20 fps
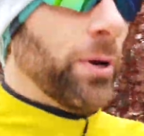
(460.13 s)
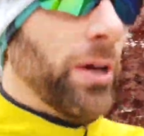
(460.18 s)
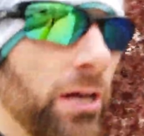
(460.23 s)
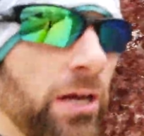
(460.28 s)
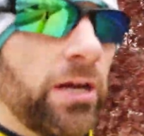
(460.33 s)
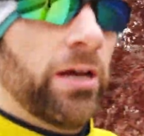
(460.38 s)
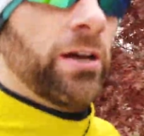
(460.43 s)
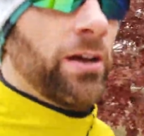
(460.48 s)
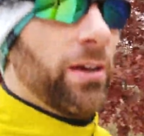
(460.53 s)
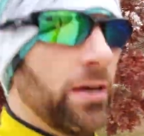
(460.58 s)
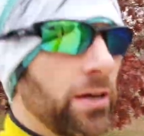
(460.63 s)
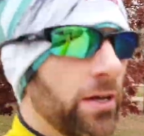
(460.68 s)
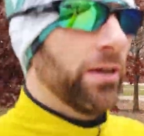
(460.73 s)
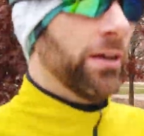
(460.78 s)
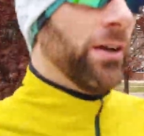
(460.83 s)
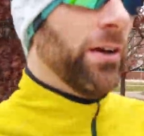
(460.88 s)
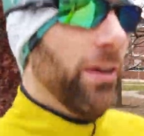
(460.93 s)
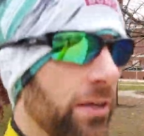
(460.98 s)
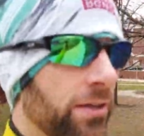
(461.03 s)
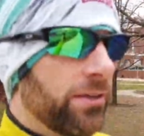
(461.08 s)
but
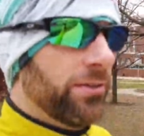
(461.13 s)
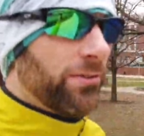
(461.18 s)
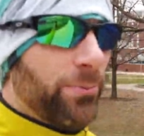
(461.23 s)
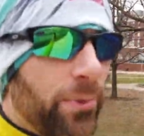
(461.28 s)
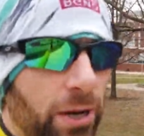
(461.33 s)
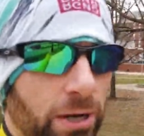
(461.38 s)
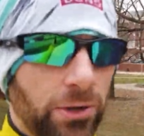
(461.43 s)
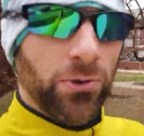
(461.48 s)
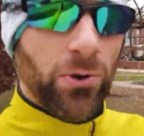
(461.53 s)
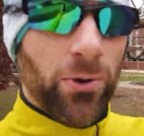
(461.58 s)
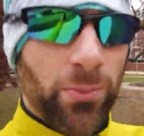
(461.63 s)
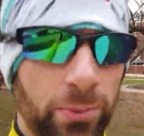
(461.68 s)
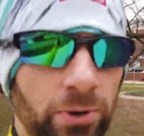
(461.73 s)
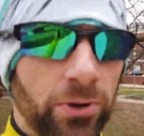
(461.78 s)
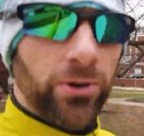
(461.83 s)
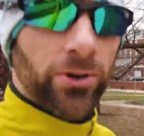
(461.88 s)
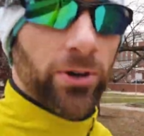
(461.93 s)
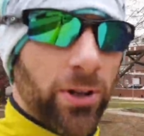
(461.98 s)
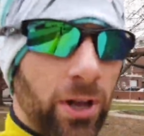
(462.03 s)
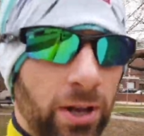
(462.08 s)
this is my
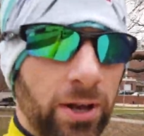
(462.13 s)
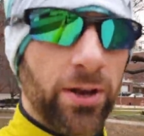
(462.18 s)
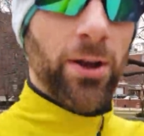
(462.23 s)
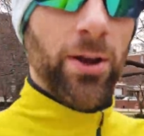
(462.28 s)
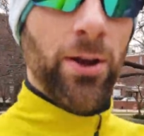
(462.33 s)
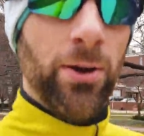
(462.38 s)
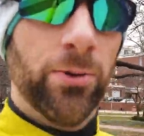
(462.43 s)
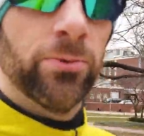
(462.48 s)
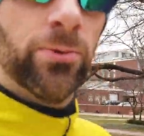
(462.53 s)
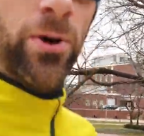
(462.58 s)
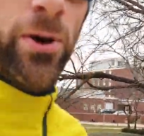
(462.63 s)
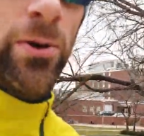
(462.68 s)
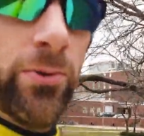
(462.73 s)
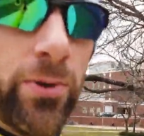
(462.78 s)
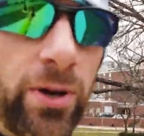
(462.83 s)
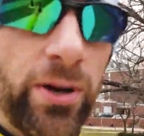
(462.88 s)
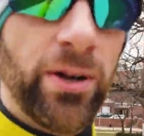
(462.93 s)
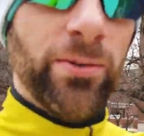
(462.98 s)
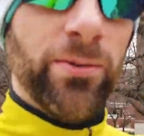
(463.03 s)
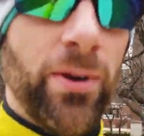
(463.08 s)
normal like
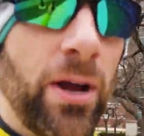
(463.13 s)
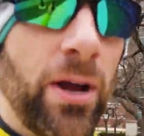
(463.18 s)
road running